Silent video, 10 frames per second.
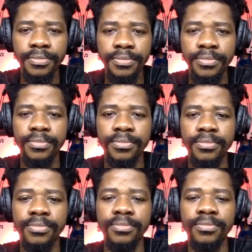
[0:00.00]

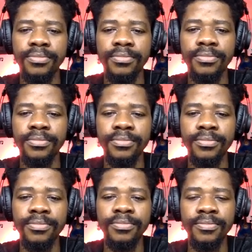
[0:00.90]

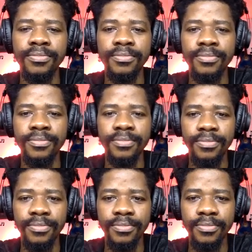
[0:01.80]

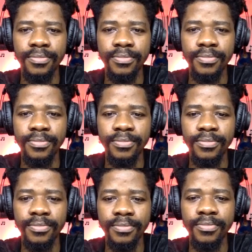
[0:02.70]

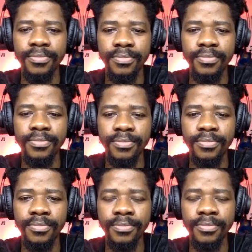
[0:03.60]

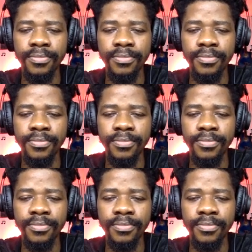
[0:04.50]
(not speaking)